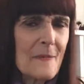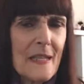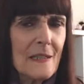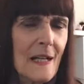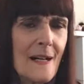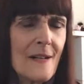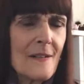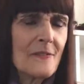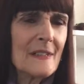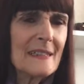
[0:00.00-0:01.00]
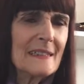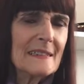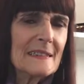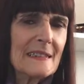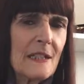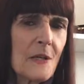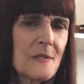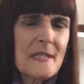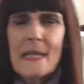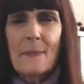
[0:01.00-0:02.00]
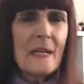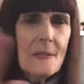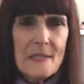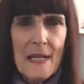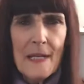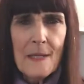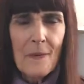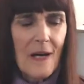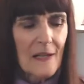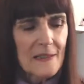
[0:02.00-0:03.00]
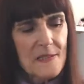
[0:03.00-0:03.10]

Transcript: They love, you know, stepping outside of the box.